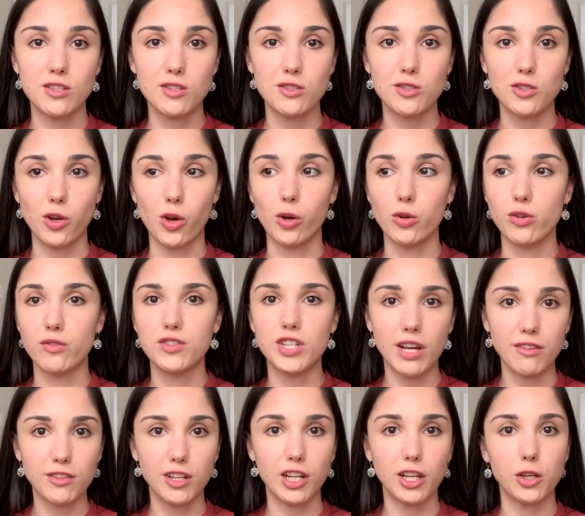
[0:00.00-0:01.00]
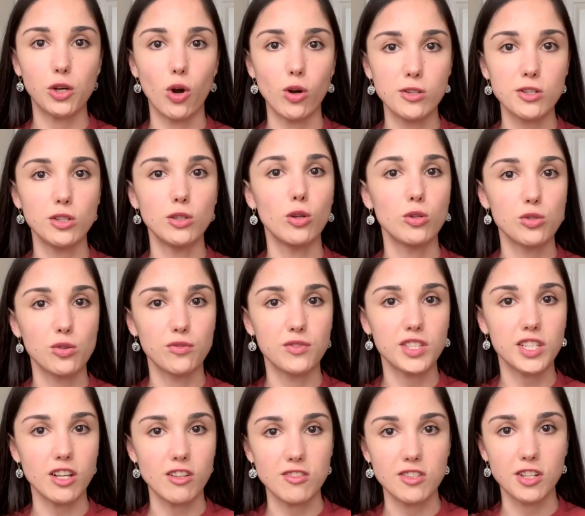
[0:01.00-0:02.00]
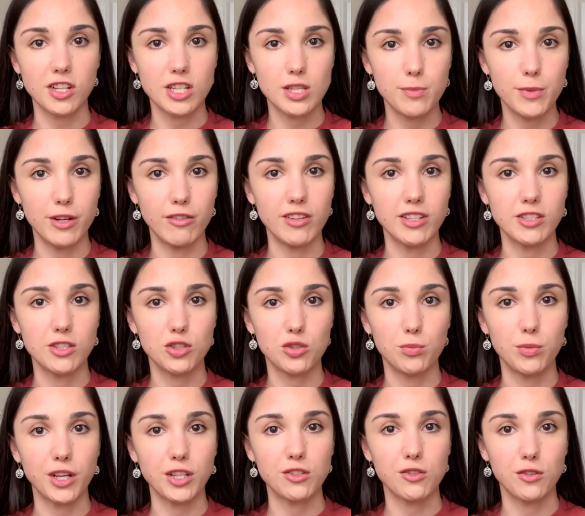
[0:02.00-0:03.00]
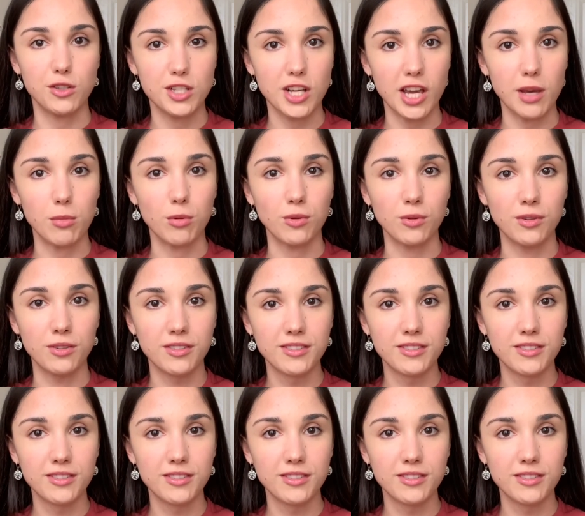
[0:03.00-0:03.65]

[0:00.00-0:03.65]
so you've definitely got a lot of skills and experience to bring to the table.